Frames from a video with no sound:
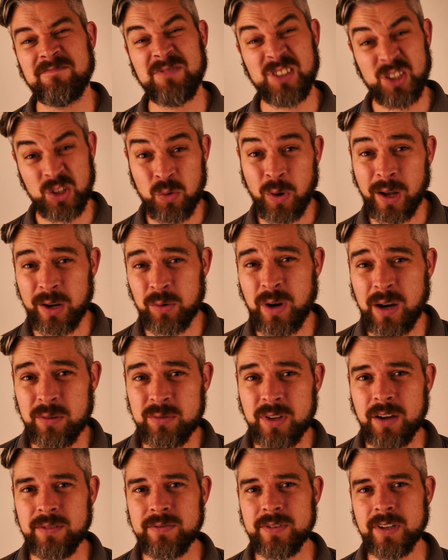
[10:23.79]
It's quite a well
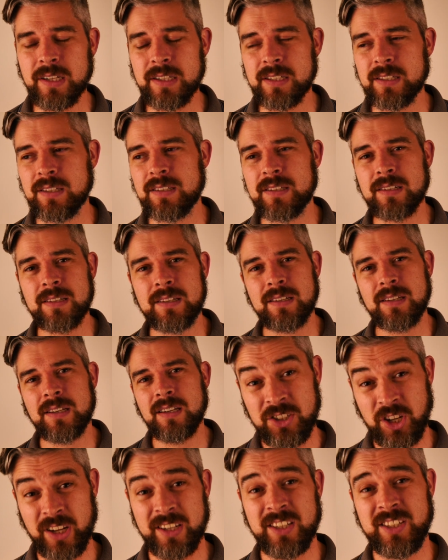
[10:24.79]
known verse.
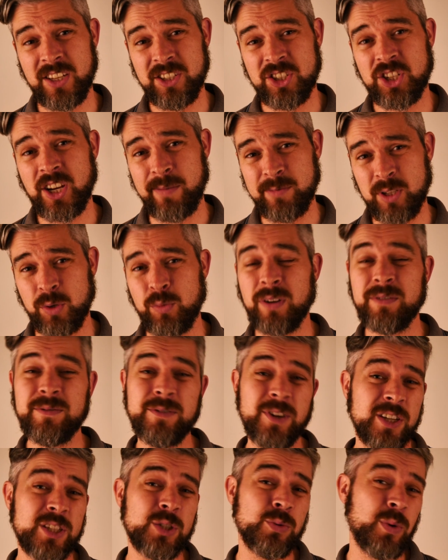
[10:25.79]
Genesis chapter 1,
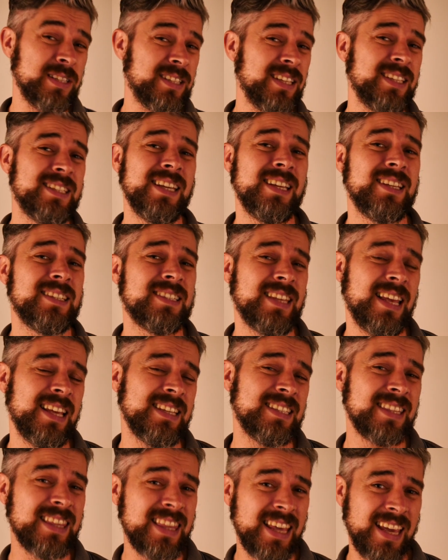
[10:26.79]
verse 26
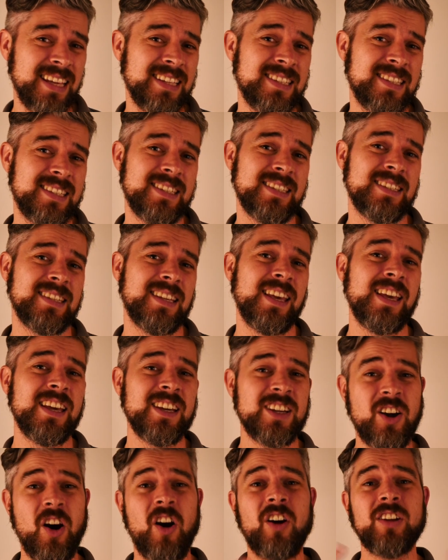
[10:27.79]
says this
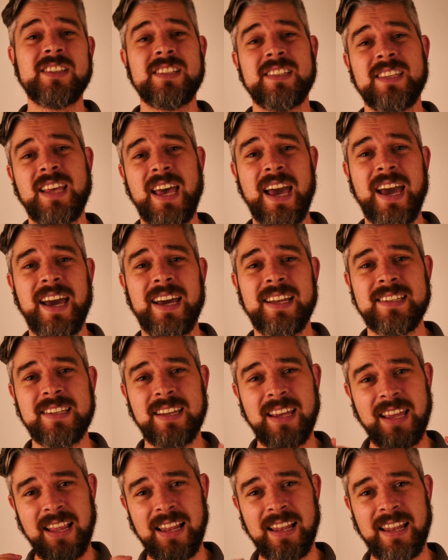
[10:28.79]
God said,
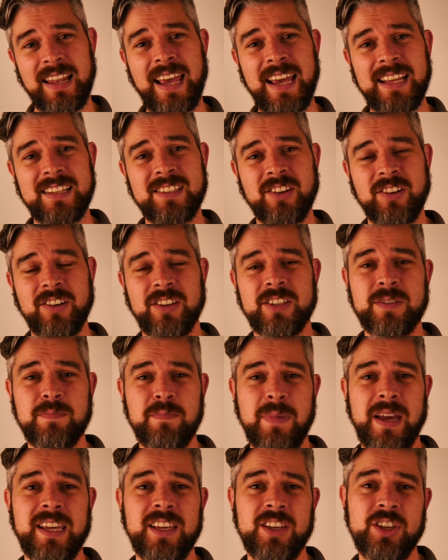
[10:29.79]
Let us
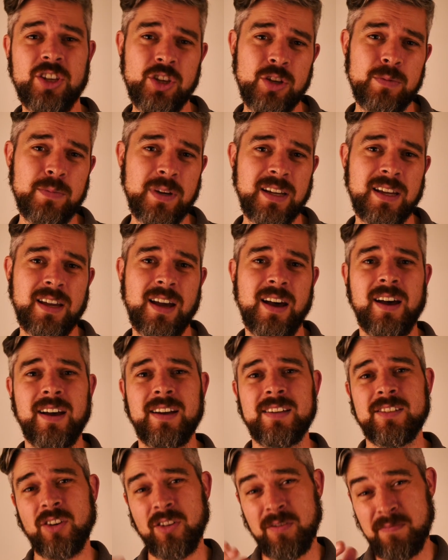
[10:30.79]
make
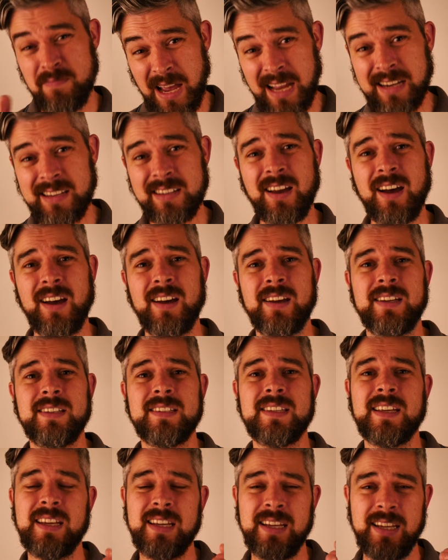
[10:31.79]
humankind or
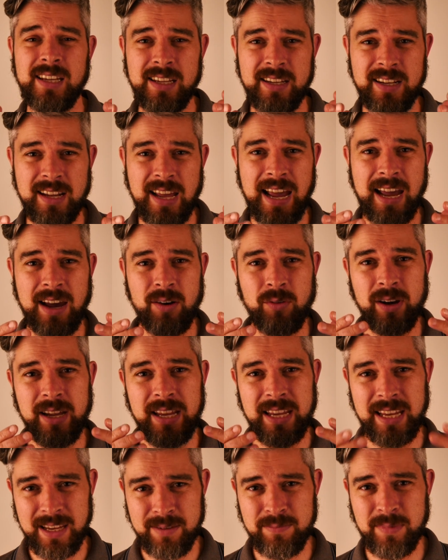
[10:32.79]
mankind in
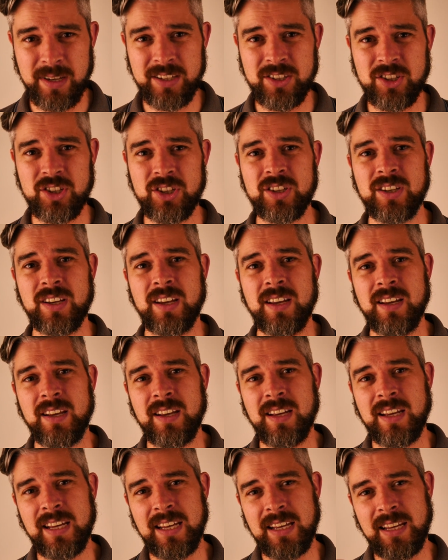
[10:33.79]
our image.
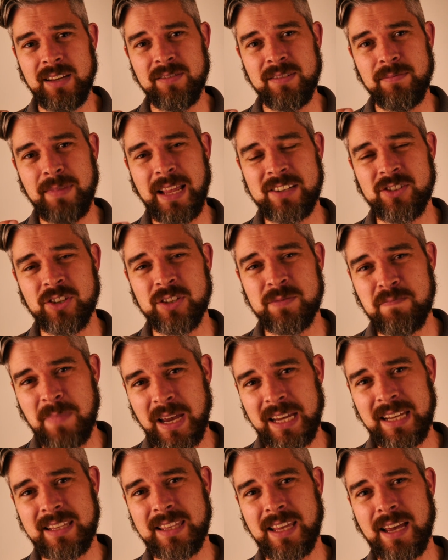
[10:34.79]
Let us
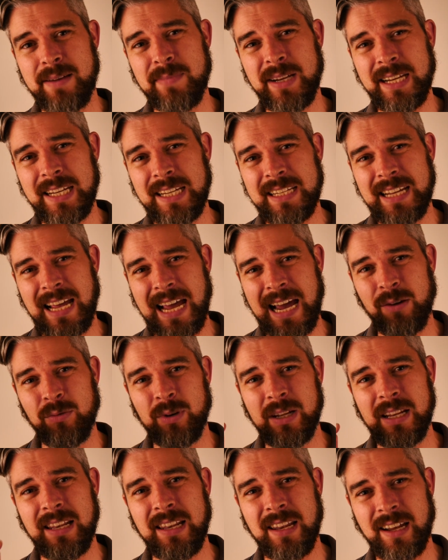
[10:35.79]
make them in
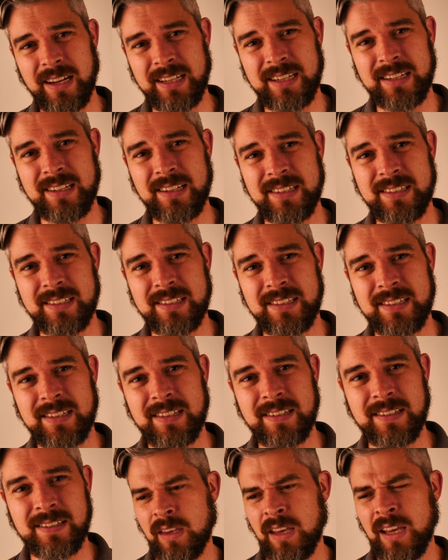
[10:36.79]
our
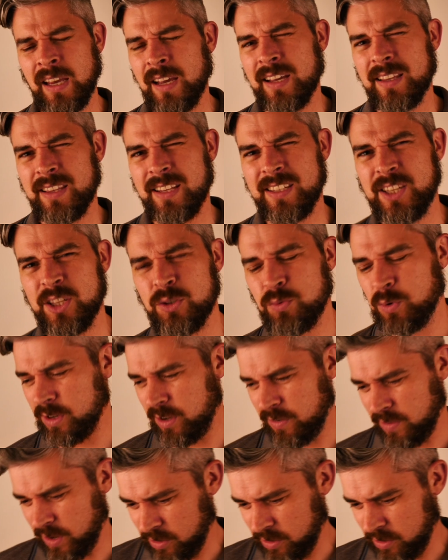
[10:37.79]
likeness. This is one of